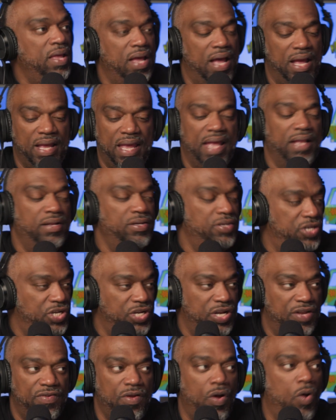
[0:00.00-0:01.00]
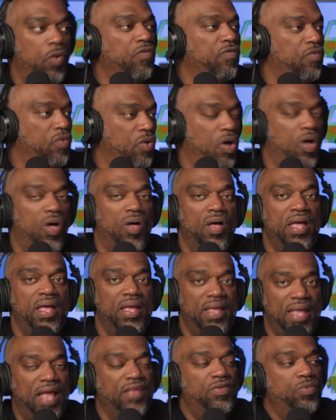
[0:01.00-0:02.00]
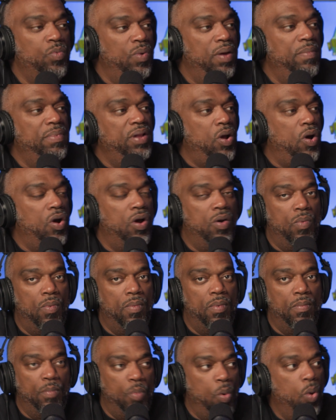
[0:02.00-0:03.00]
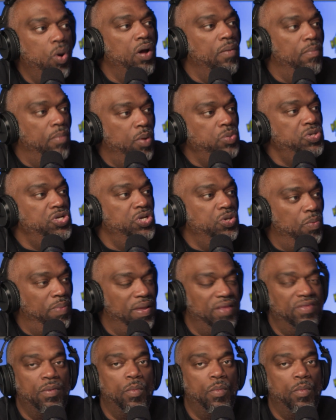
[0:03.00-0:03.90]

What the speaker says: again, just overall, yes, women are more emotional beings.